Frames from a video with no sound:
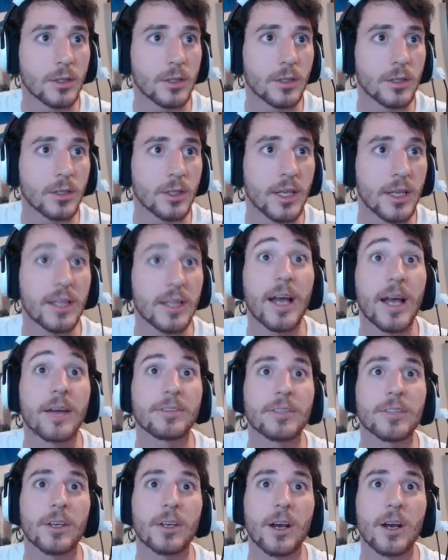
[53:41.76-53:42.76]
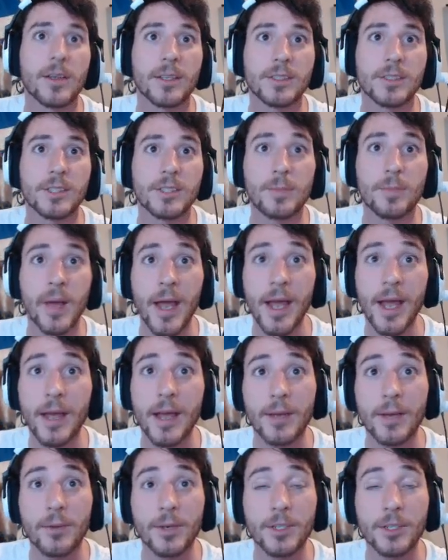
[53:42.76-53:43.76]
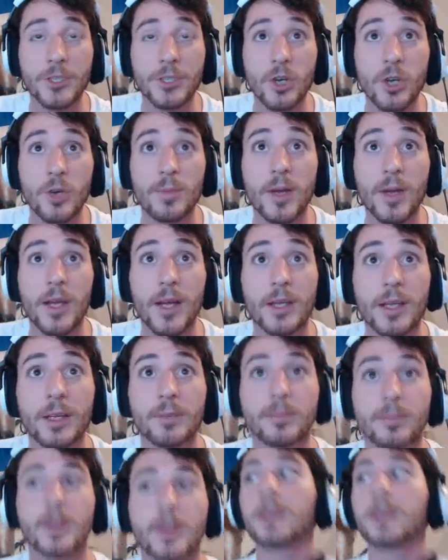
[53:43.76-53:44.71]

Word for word: He left. Oh, that's too bad. I wanted to show him my